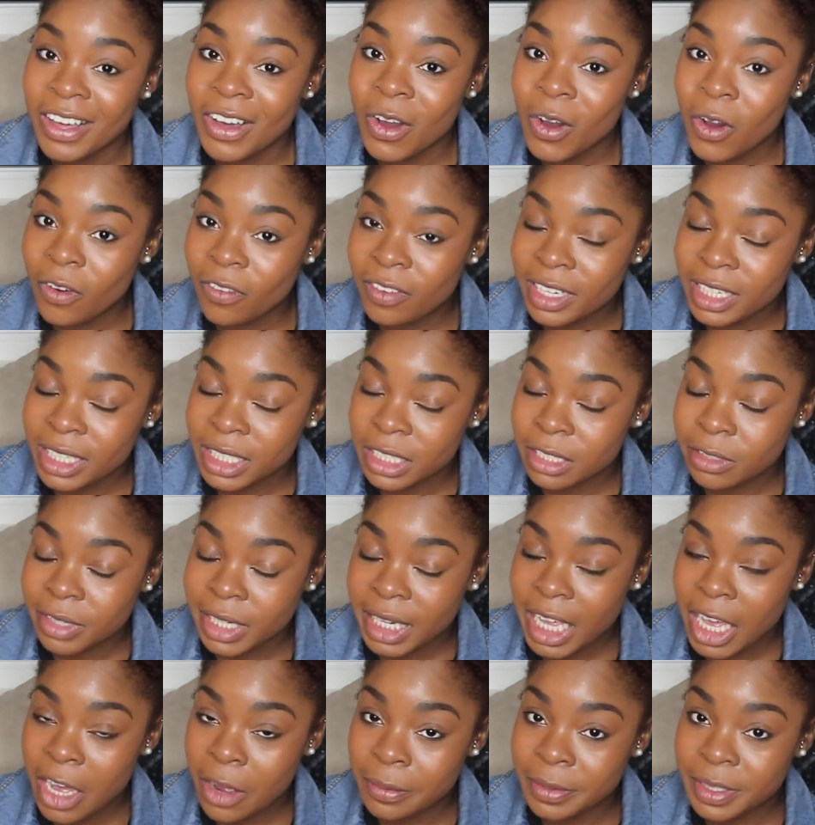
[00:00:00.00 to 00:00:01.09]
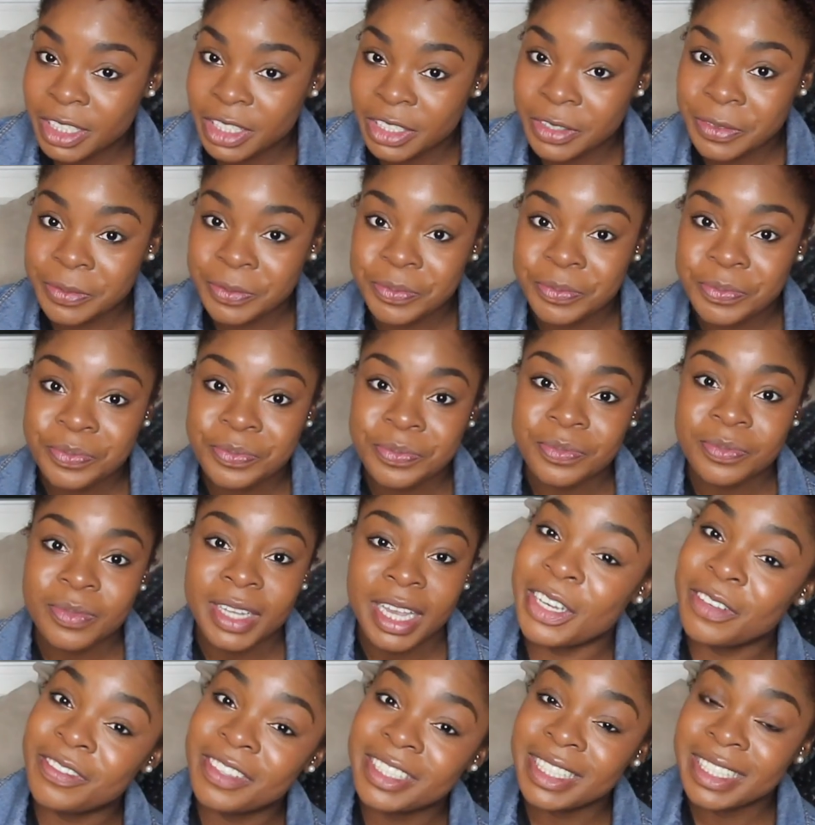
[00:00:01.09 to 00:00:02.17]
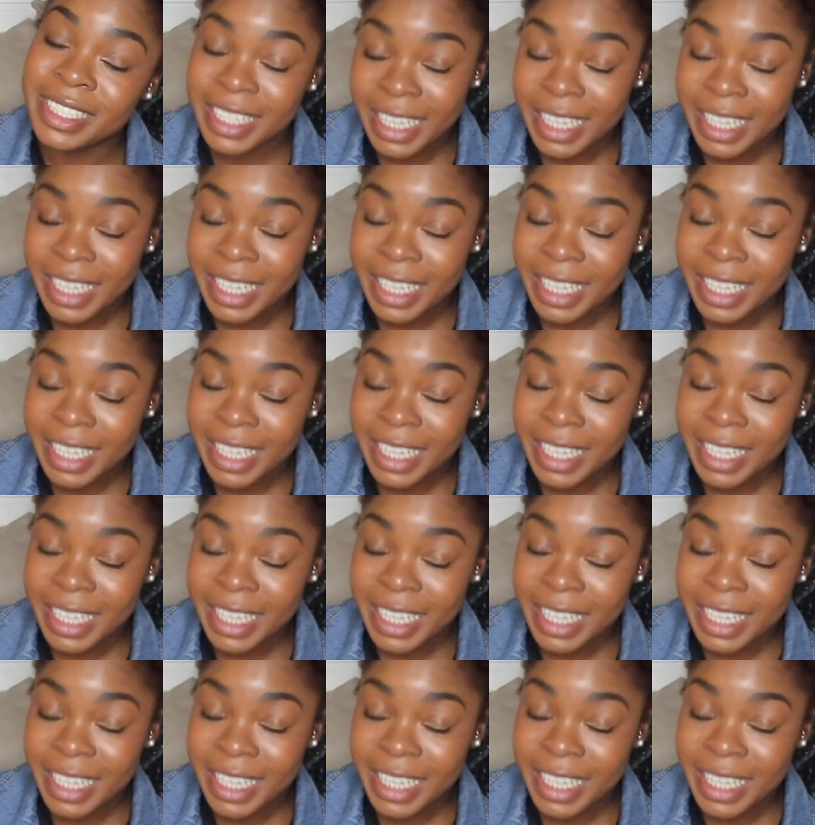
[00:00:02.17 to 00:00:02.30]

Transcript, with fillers: Hopefully this really helped you. If this